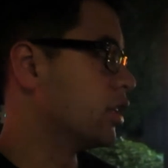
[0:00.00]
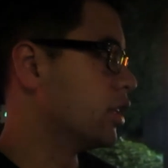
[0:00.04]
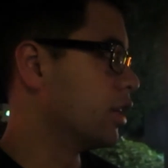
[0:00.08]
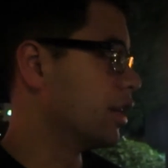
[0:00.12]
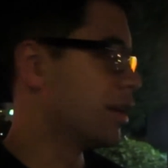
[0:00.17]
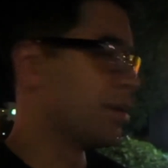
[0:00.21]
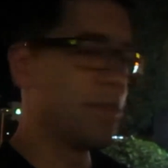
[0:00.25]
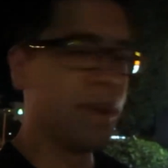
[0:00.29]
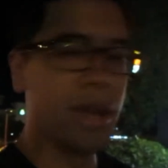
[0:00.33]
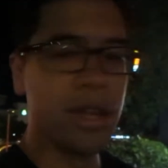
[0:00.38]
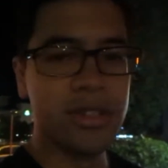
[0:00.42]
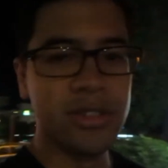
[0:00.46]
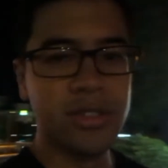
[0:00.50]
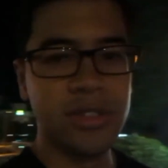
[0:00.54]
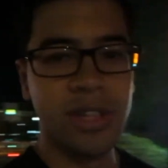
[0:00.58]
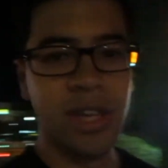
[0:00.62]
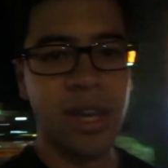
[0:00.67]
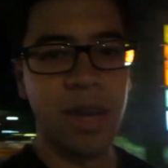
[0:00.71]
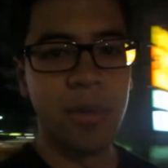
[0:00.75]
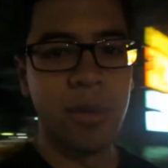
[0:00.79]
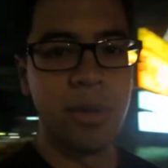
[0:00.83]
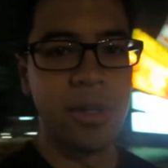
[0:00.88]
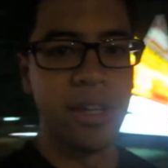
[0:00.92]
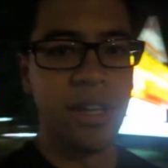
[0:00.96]
here at
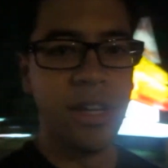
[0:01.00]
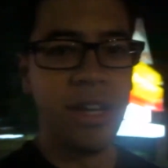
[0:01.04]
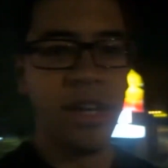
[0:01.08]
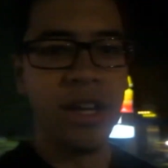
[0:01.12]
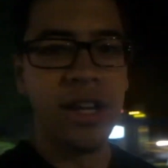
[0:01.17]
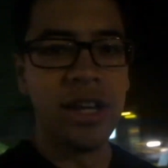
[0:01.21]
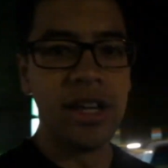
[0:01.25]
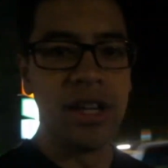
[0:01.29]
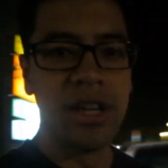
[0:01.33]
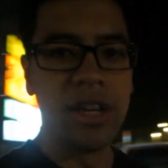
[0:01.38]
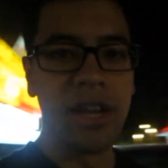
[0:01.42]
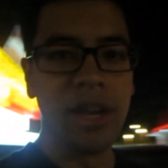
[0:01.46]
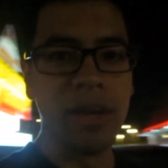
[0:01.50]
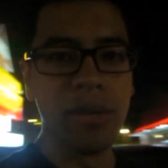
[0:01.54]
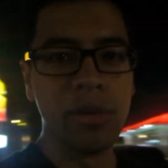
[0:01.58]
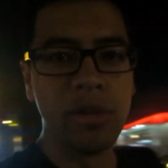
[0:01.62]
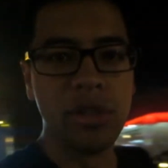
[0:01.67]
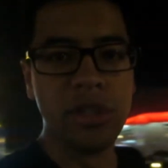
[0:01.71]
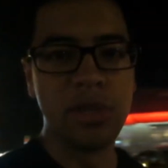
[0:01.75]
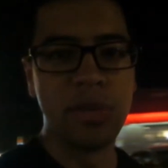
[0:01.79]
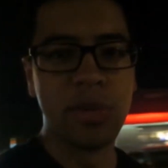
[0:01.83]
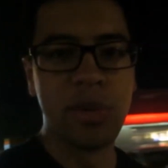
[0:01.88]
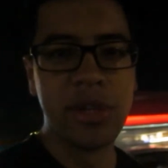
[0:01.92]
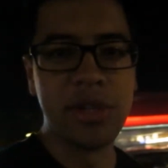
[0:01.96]
Matsuyama, and I'm gonna
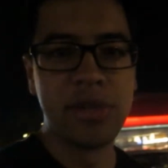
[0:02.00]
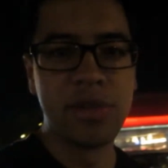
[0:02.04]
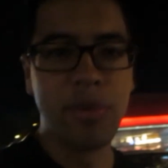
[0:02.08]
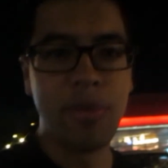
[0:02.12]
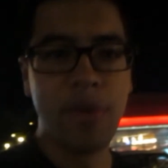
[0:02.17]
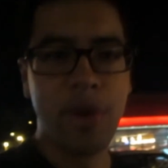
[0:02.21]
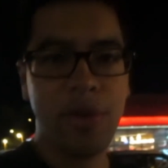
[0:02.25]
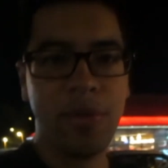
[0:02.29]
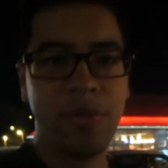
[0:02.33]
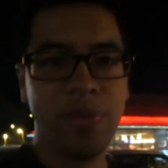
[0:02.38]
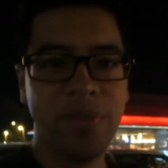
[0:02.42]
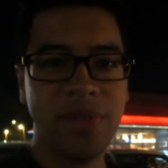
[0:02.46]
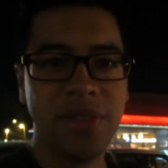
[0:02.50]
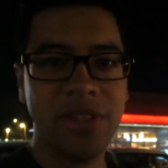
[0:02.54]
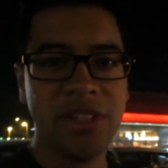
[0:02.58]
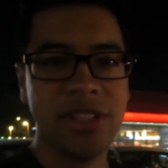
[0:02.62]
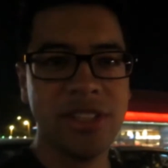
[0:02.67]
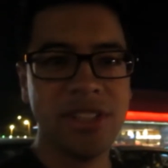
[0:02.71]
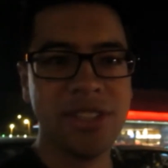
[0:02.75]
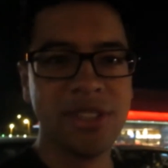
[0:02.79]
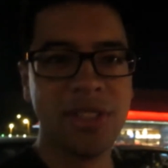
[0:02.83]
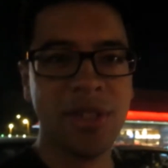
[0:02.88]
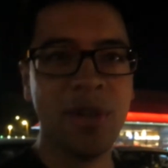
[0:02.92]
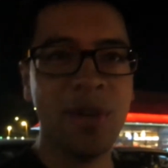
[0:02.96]
surprise my mom.
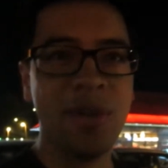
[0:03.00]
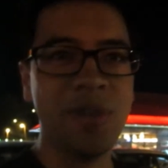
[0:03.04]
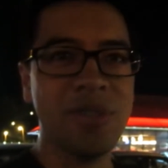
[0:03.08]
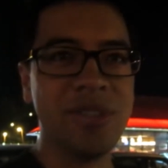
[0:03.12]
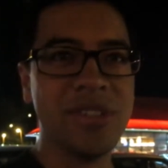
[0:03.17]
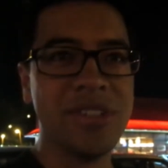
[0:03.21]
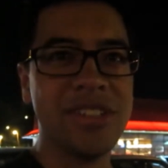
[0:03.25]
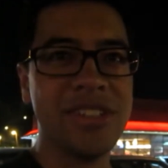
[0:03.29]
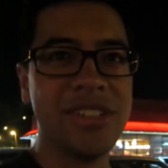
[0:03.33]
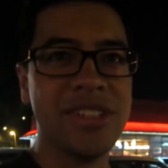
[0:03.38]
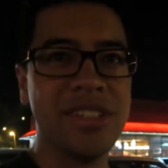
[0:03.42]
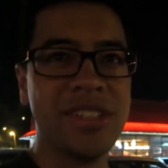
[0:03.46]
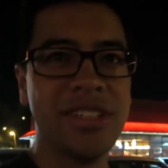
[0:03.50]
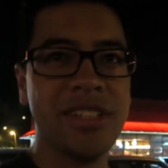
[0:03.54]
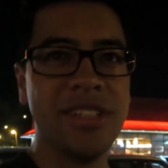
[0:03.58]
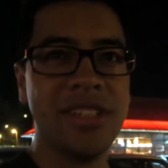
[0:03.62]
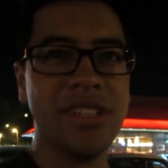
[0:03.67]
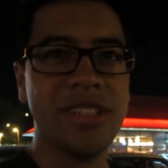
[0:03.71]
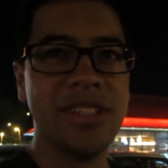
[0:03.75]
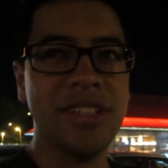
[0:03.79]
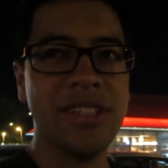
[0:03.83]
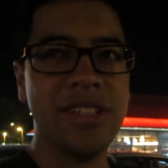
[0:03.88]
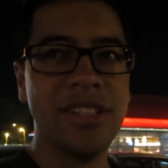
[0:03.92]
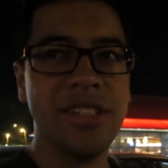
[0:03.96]
So
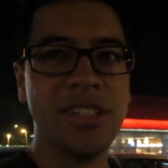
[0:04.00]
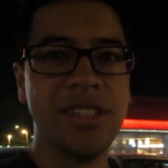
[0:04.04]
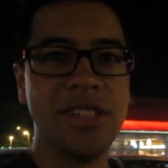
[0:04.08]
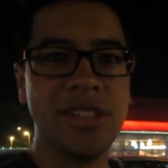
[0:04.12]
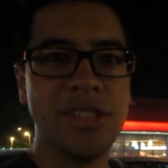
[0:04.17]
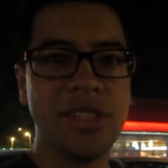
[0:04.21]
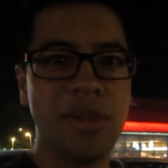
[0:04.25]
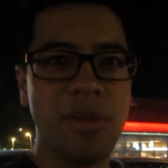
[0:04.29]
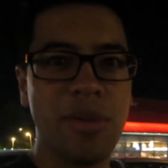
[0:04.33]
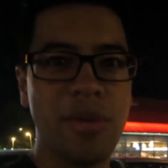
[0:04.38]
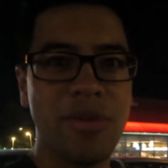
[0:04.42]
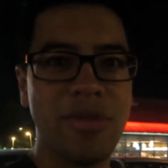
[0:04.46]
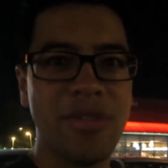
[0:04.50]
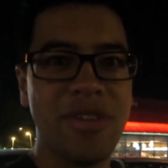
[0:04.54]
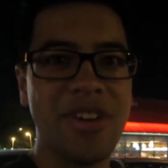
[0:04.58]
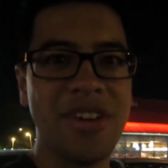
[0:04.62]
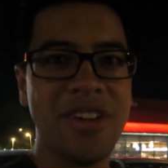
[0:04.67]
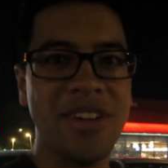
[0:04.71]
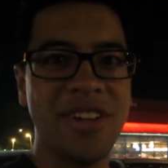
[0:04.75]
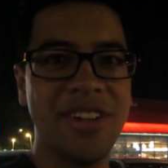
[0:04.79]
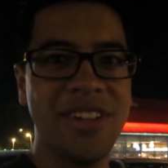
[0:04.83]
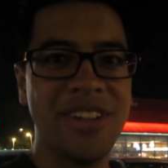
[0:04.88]
should be fun.